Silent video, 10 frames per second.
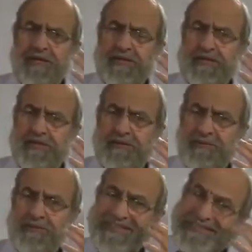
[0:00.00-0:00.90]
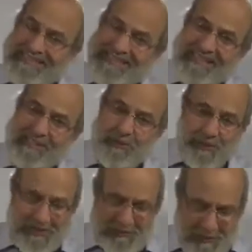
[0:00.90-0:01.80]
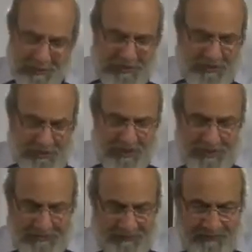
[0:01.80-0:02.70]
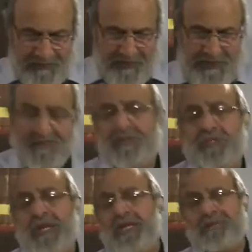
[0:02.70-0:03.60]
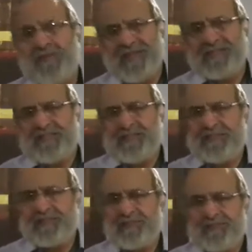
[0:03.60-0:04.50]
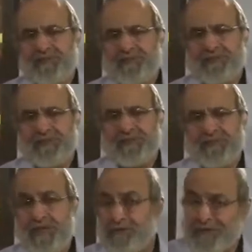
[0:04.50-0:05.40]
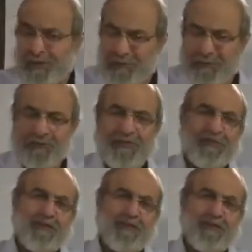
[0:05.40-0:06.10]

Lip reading: We then started talking about Jar, the genitive case, even though